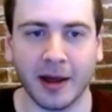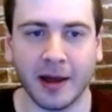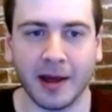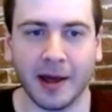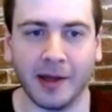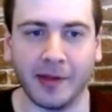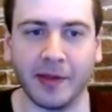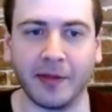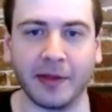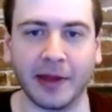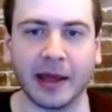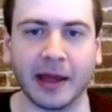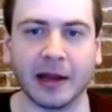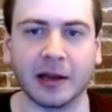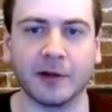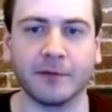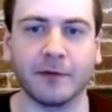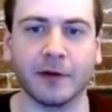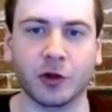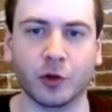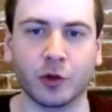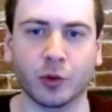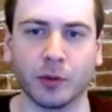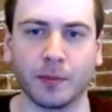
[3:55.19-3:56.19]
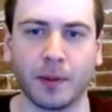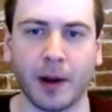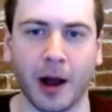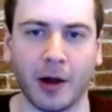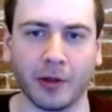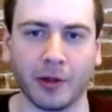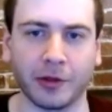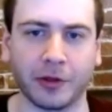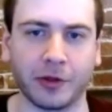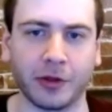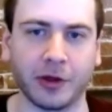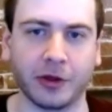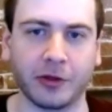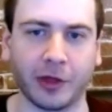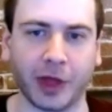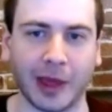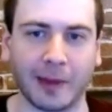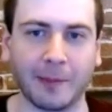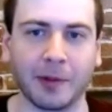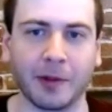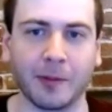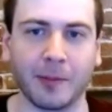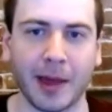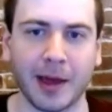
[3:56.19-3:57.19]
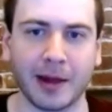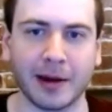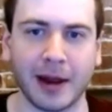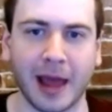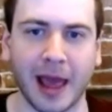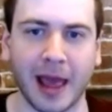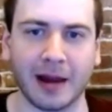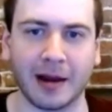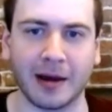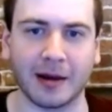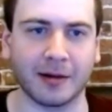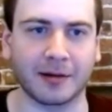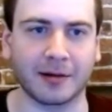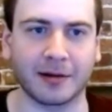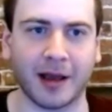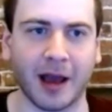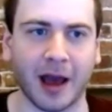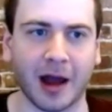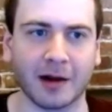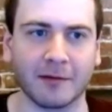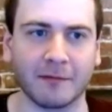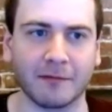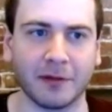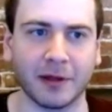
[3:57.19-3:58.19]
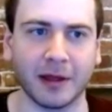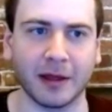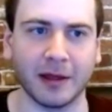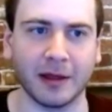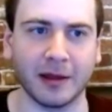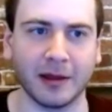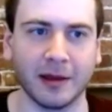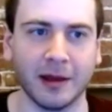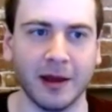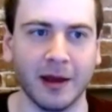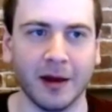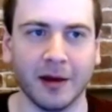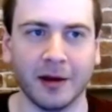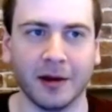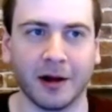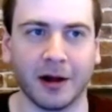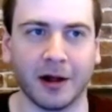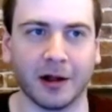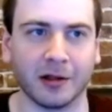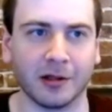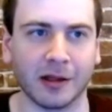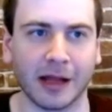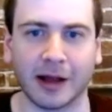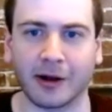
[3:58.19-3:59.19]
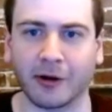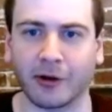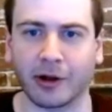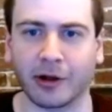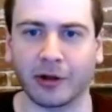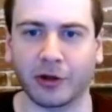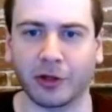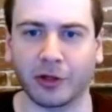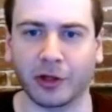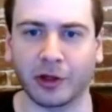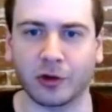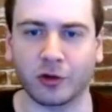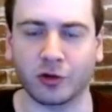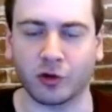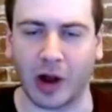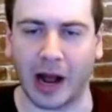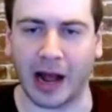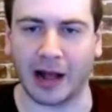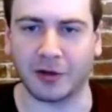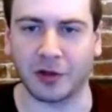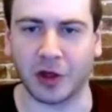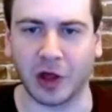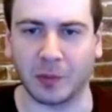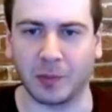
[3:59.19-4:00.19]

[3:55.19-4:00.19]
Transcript: and then the individual policies they implement, and kind of the hilariously tragic